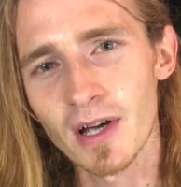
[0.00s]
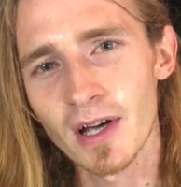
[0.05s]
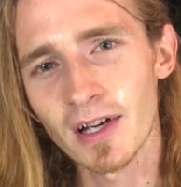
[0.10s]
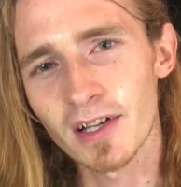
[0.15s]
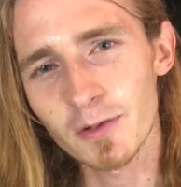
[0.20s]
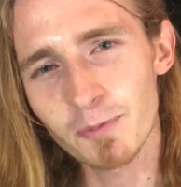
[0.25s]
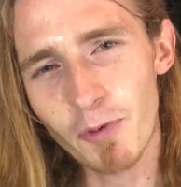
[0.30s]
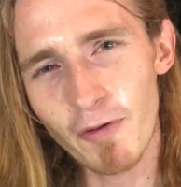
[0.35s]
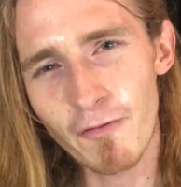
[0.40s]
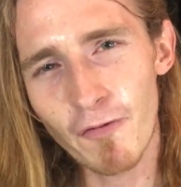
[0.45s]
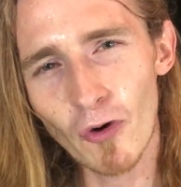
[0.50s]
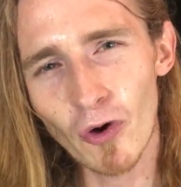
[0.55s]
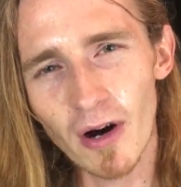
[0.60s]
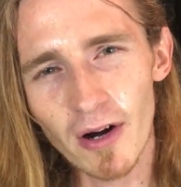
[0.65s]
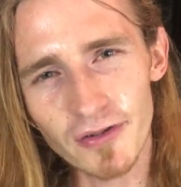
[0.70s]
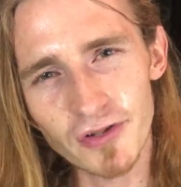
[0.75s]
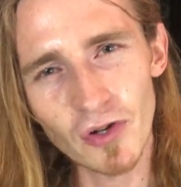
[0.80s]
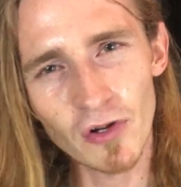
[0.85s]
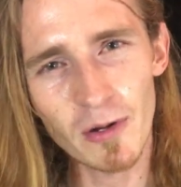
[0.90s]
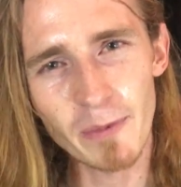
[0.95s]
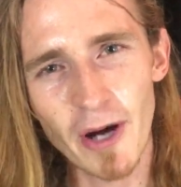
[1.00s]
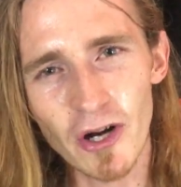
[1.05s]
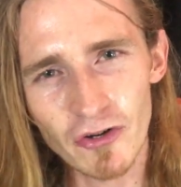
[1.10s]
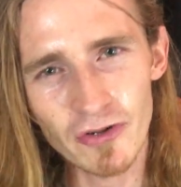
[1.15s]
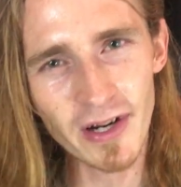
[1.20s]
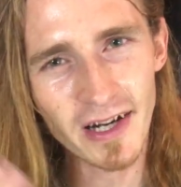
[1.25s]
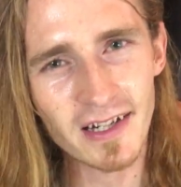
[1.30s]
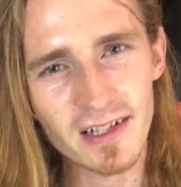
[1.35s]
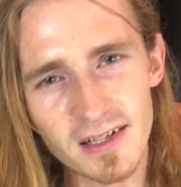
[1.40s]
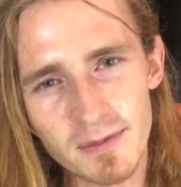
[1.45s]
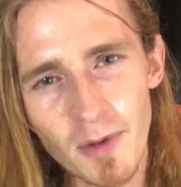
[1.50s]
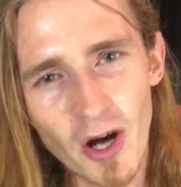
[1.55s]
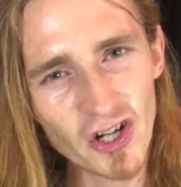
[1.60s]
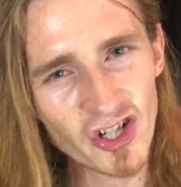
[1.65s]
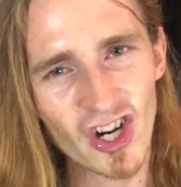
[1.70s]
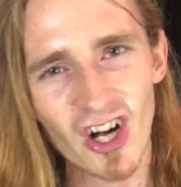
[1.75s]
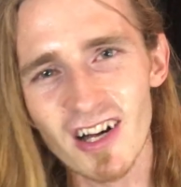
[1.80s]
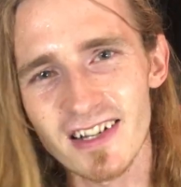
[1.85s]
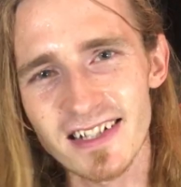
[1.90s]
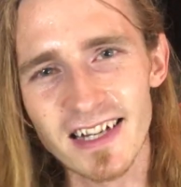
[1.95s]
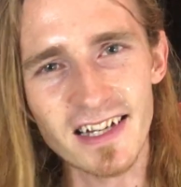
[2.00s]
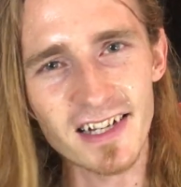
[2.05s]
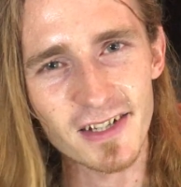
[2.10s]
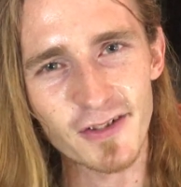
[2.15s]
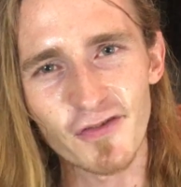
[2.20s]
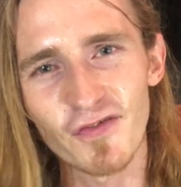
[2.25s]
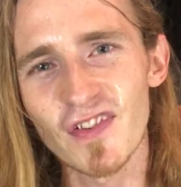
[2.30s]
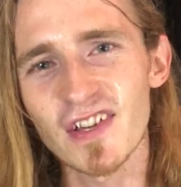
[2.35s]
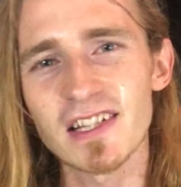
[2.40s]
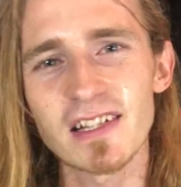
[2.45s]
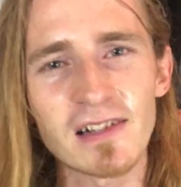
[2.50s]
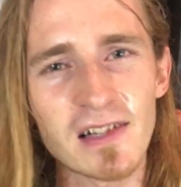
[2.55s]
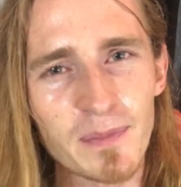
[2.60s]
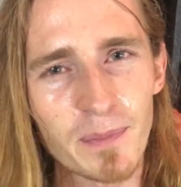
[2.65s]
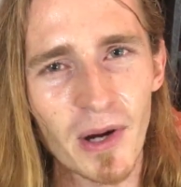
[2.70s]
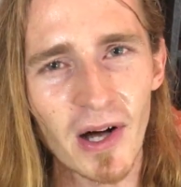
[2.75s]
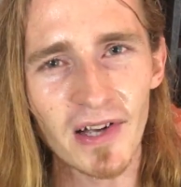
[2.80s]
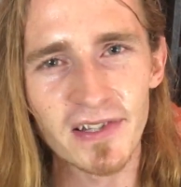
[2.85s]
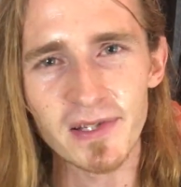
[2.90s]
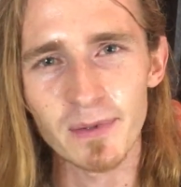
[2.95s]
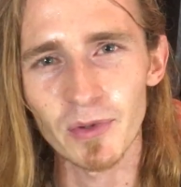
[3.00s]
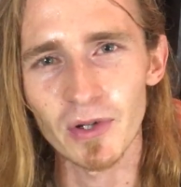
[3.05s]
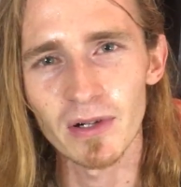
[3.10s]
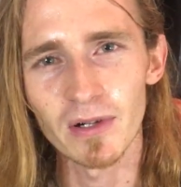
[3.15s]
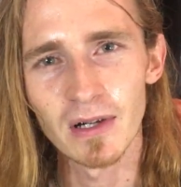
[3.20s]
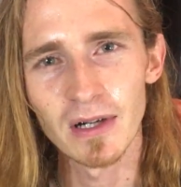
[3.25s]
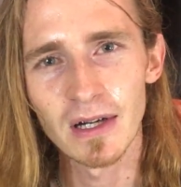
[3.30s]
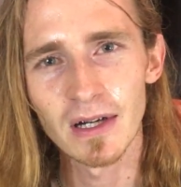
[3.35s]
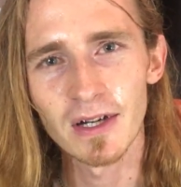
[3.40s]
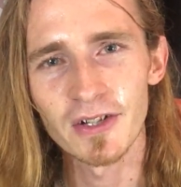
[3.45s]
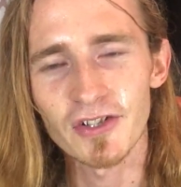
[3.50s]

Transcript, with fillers: Because before I was all about creating as much content as physically possible,